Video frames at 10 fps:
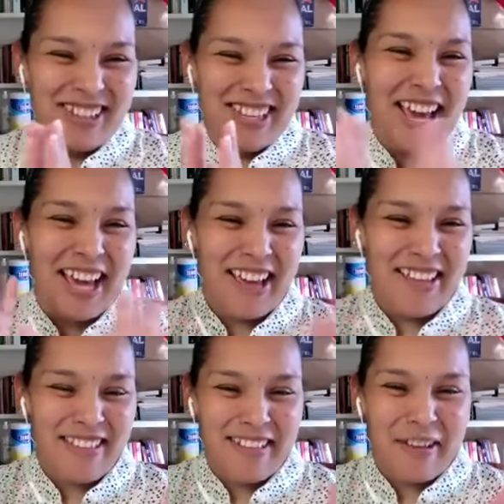Yay.
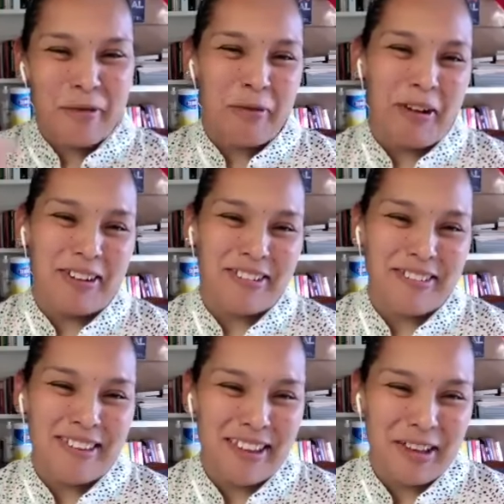Thanks, everyone. Good
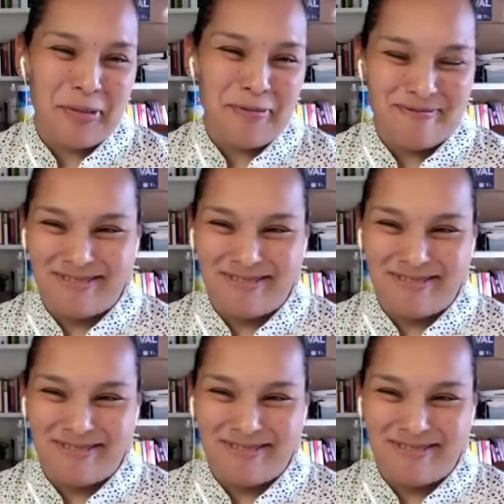to see you.